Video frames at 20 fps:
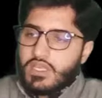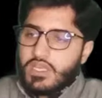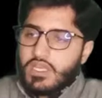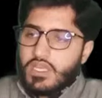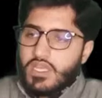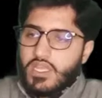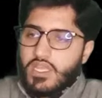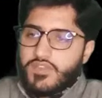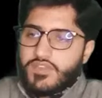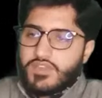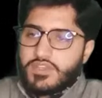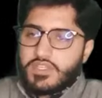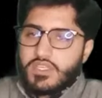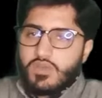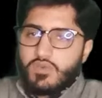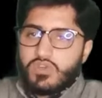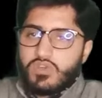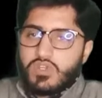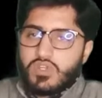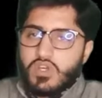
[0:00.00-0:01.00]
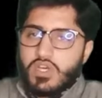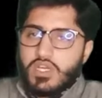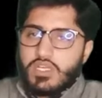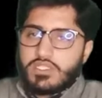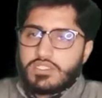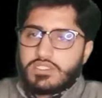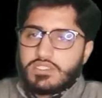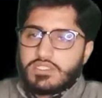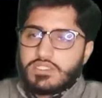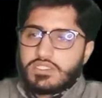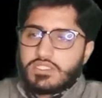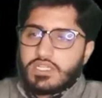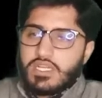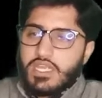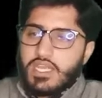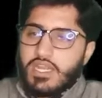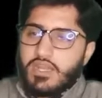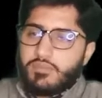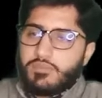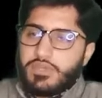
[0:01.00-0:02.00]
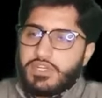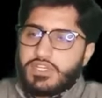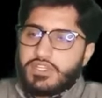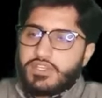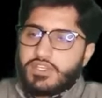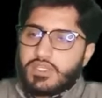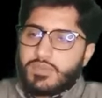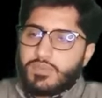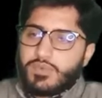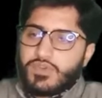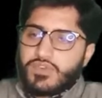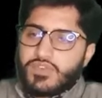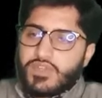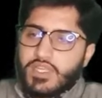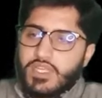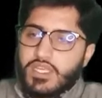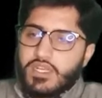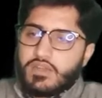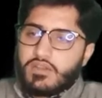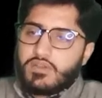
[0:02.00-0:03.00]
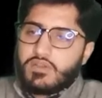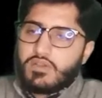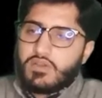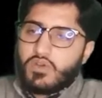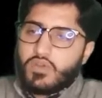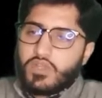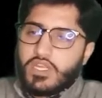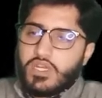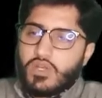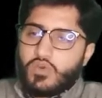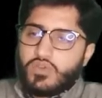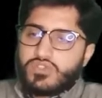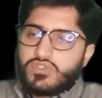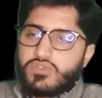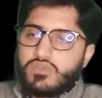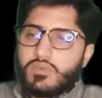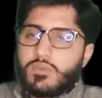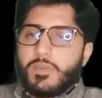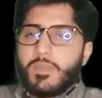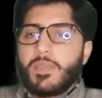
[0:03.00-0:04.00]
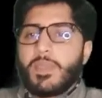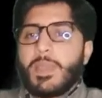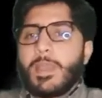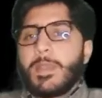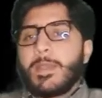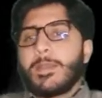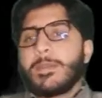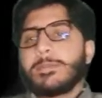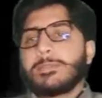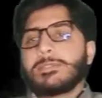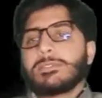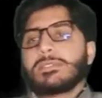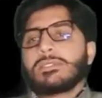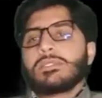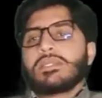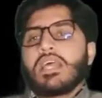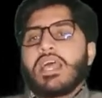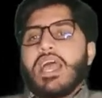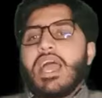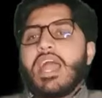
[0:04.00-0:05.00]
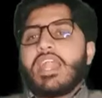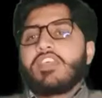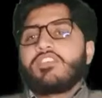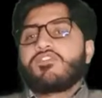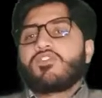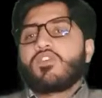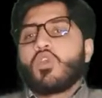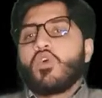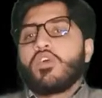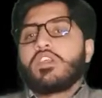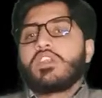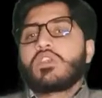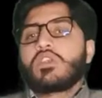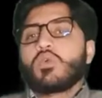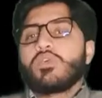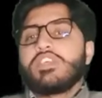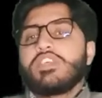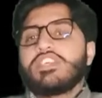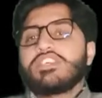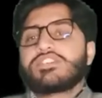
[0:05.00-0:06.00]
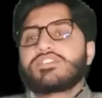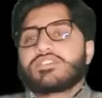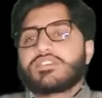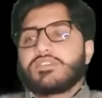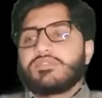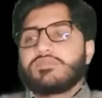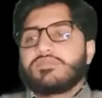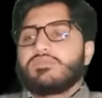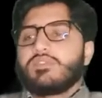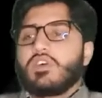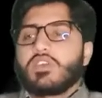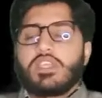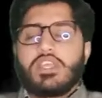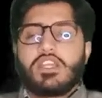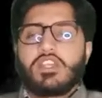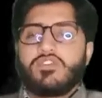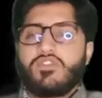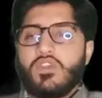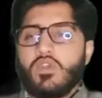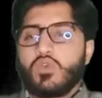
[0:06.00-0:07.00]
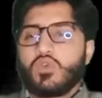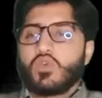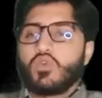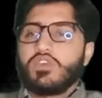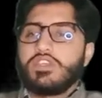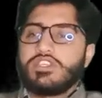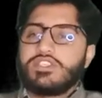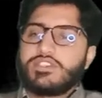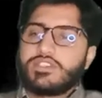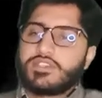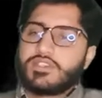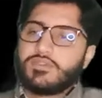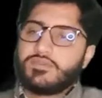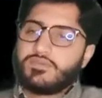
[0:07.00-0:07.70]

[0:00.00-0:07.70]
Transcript: Is it given to us 10 meters per second? Okay, no issue. And it's flowing due east. Okay, it is flowing due east.